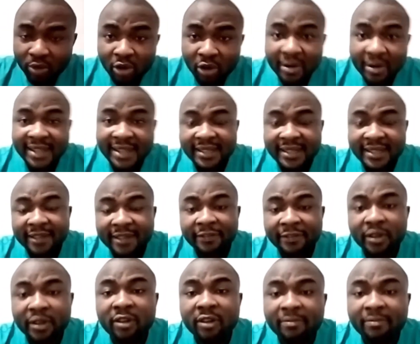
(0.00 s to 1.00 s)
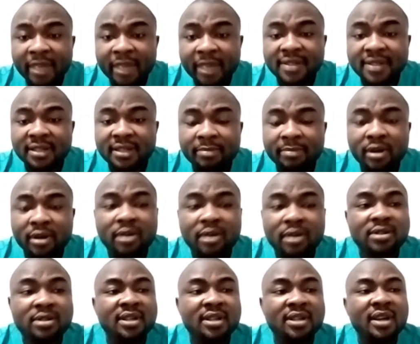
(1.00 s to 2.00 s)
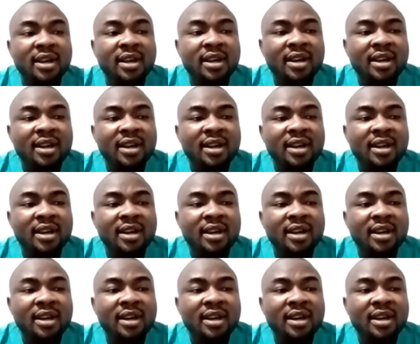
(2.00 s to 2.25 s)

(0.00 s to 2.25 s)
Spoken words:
all right, in the field of medicine, because